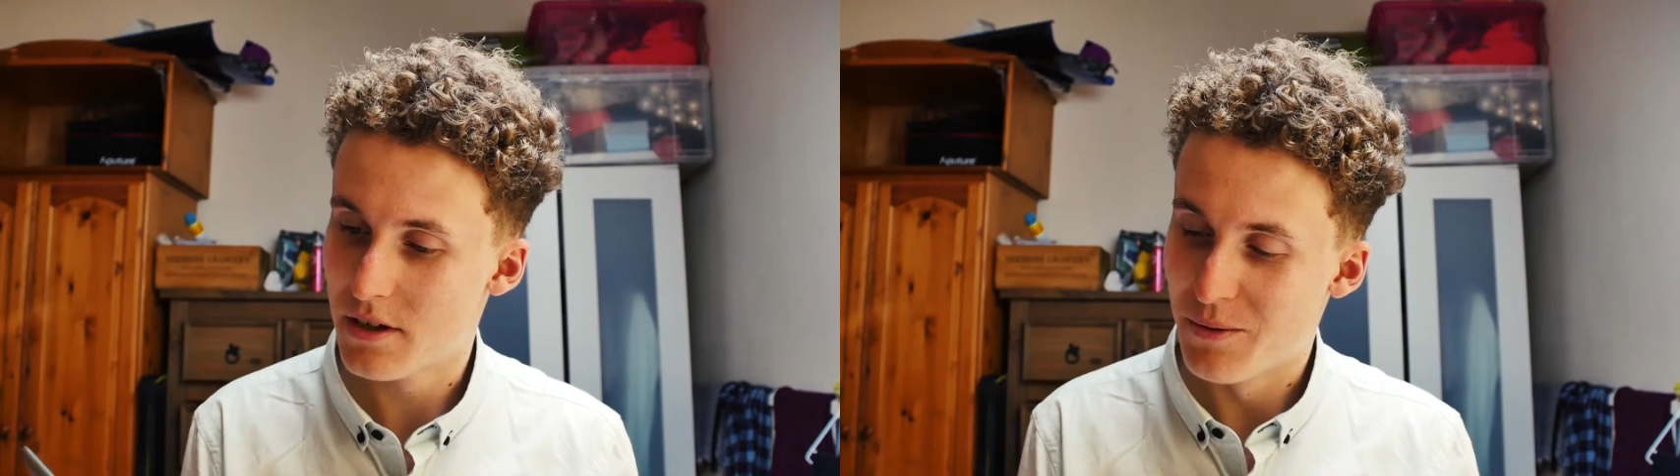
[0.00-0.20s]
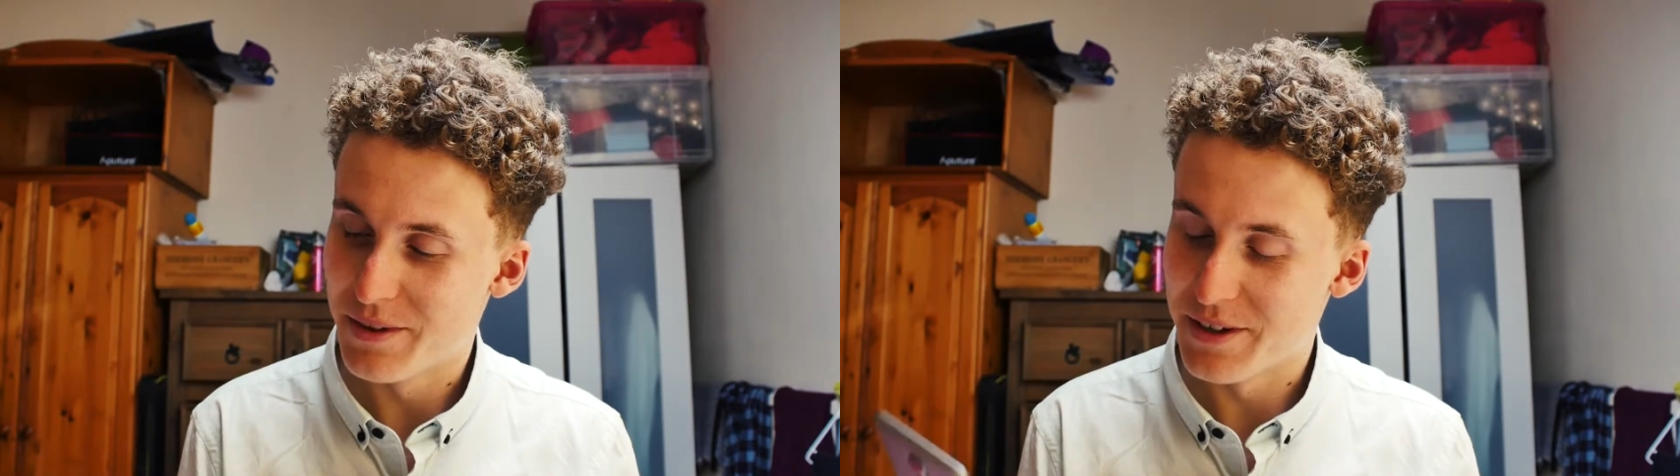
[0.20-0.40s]

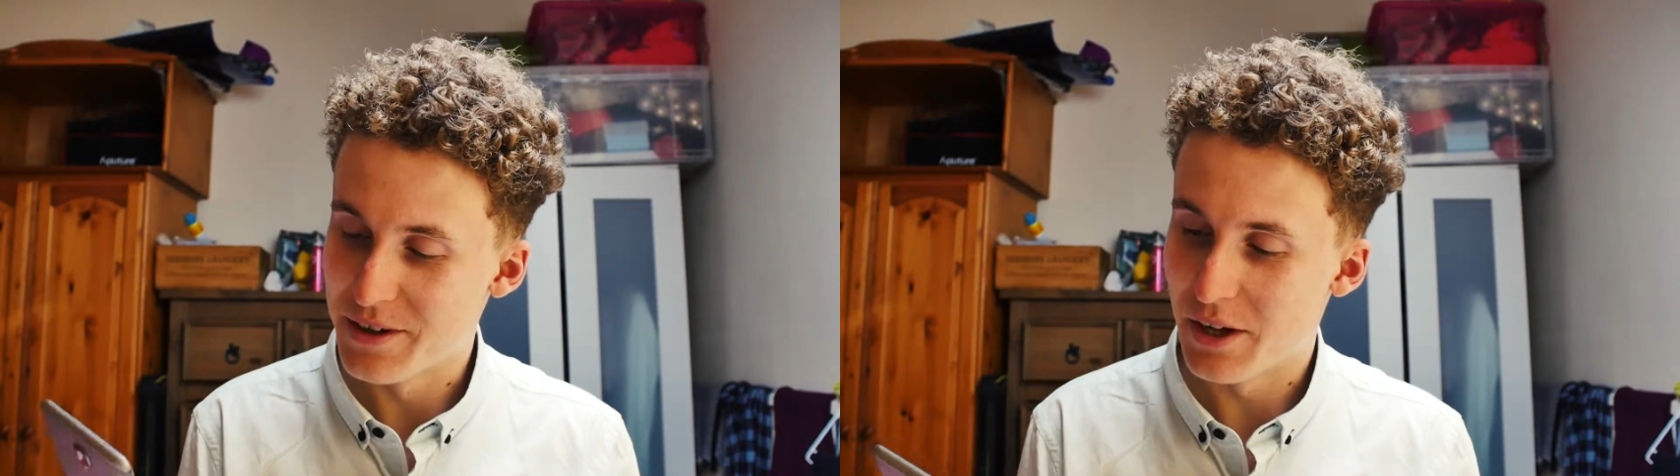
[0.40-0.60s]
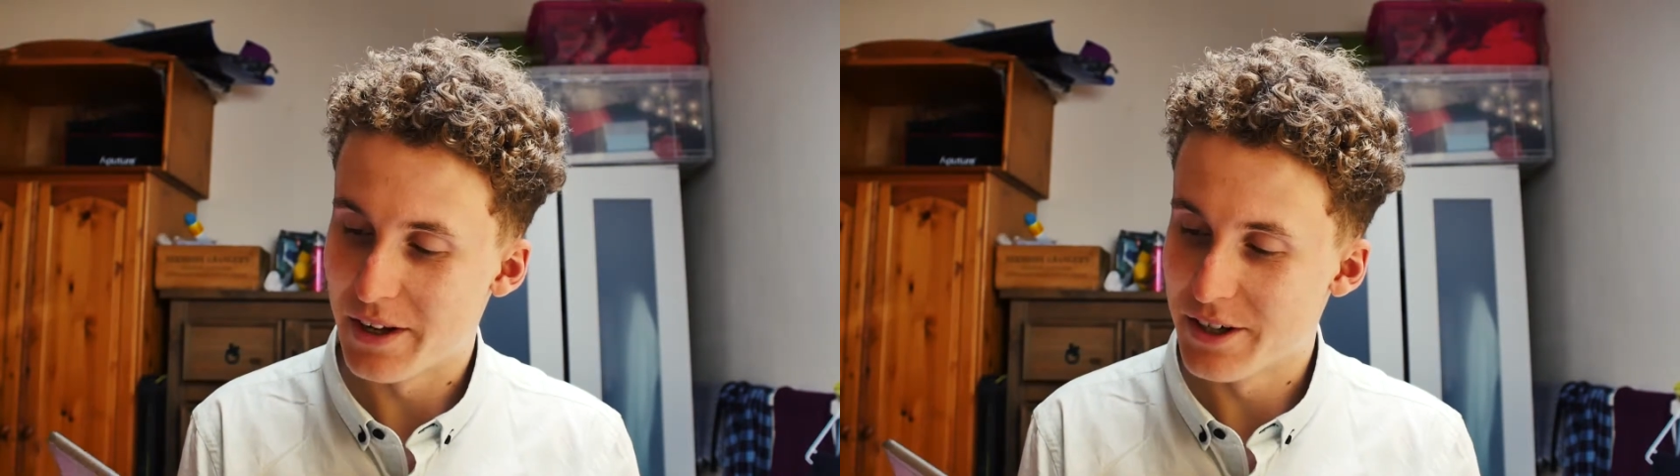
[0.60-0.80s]
with the
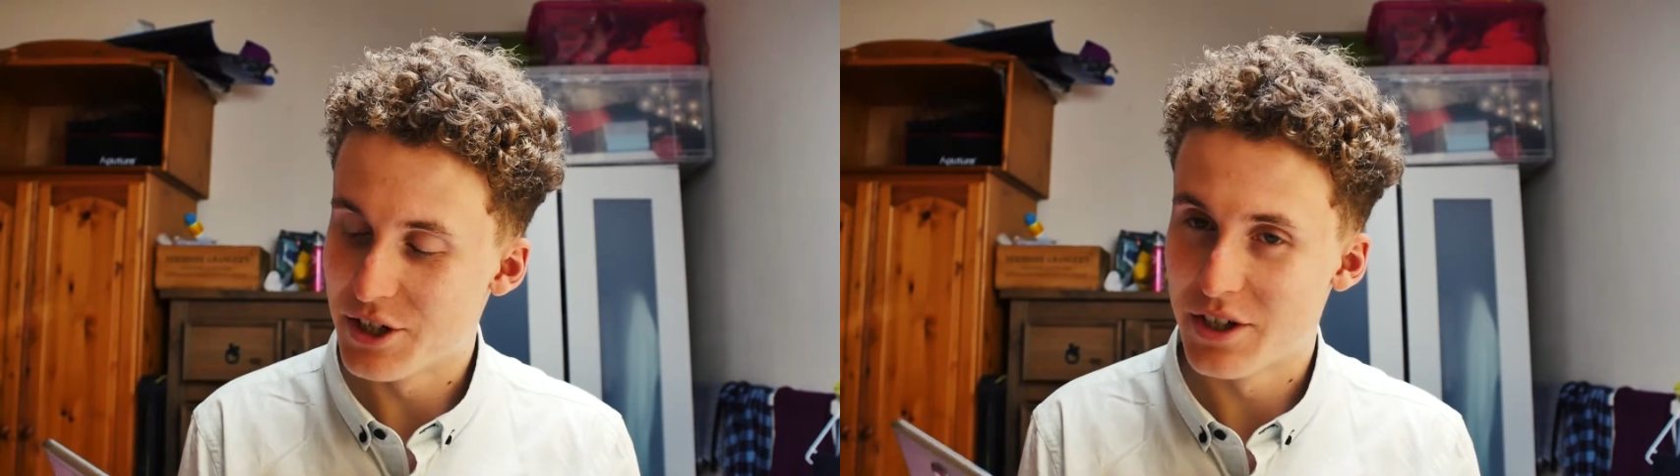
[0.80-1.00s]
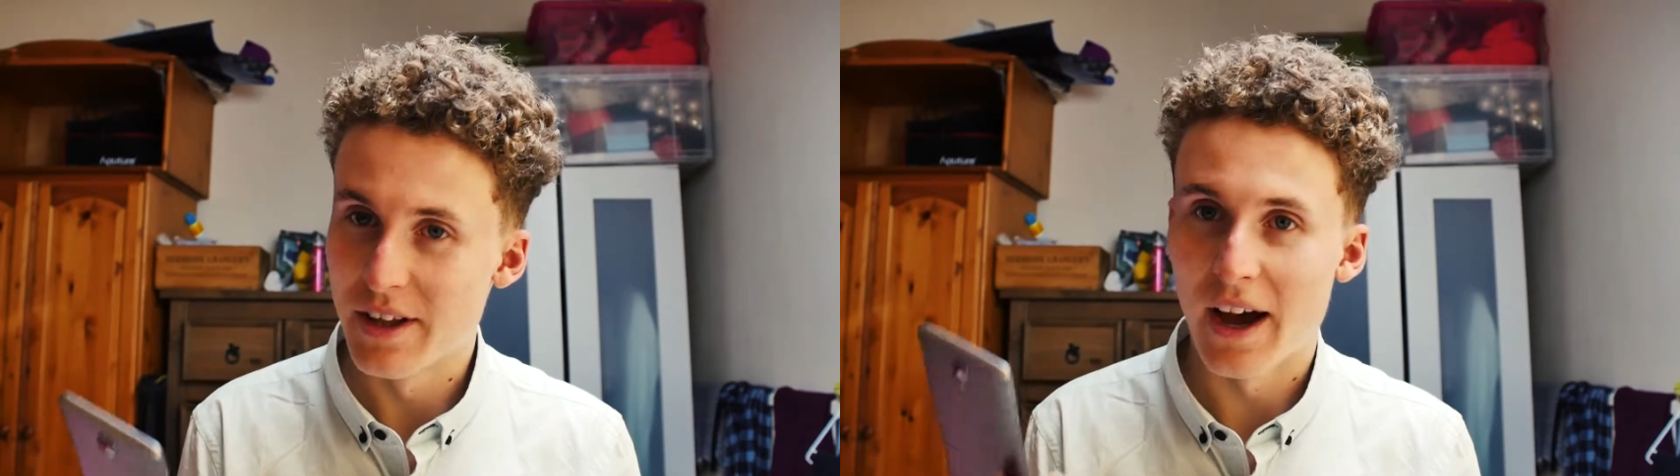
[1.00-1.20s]

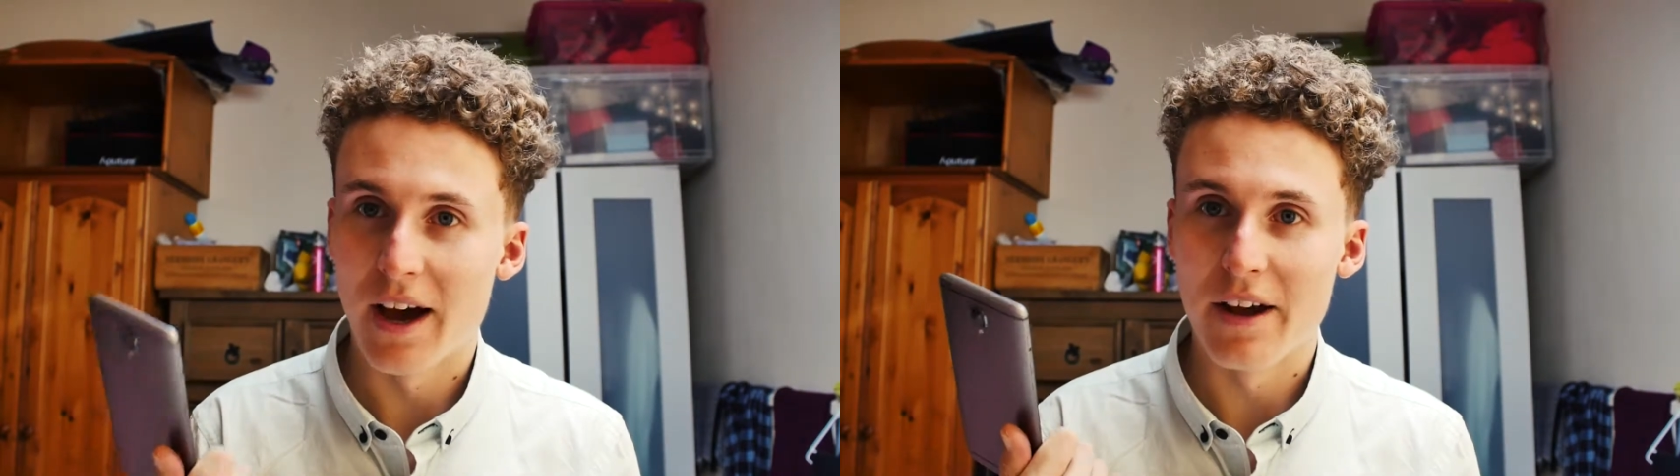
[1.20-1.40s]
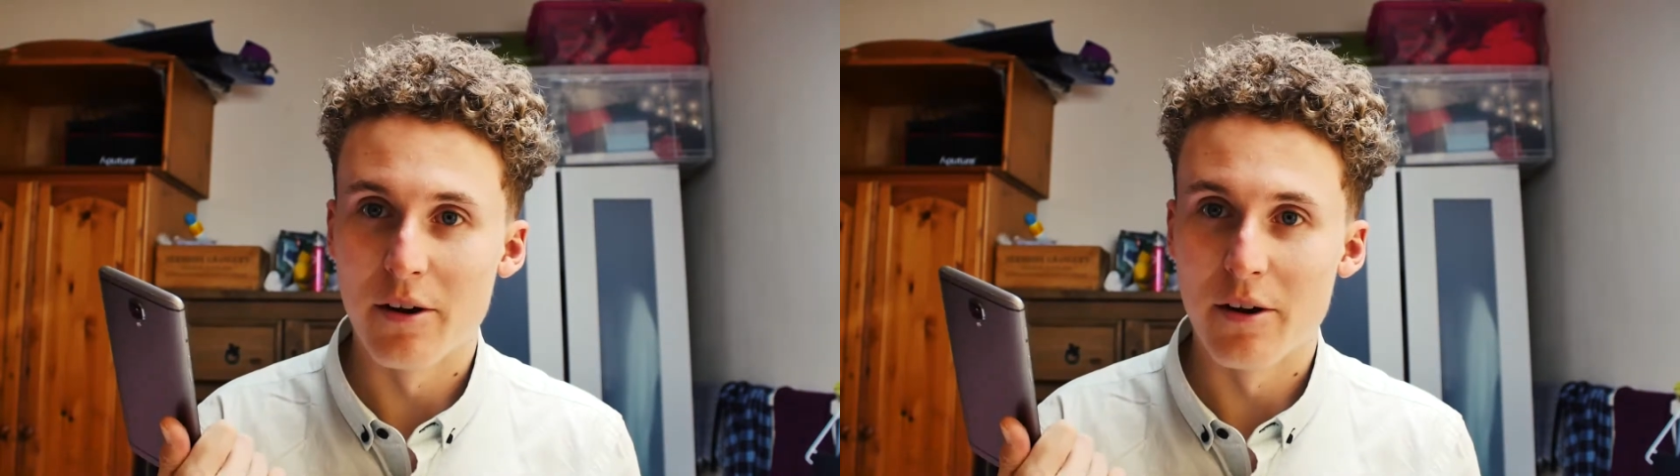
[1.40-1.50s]
knowledge that it